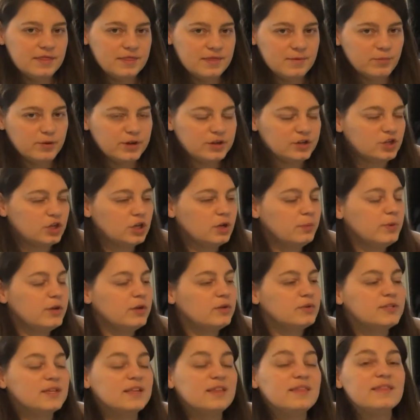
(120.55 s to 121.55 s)

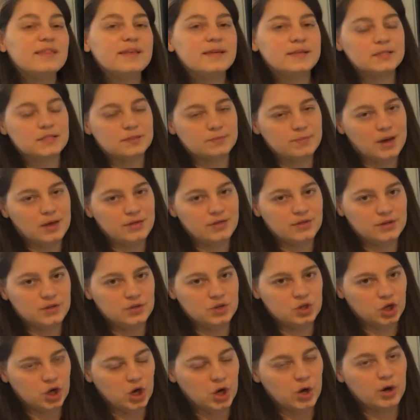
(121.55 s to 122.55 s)
using this method
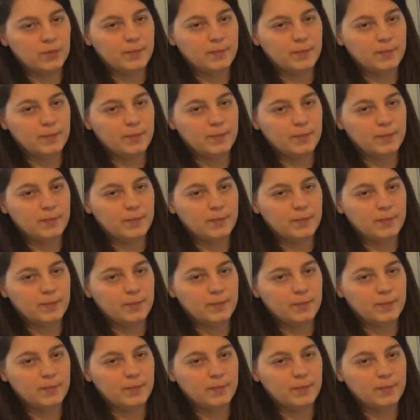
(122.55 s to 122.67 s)
to go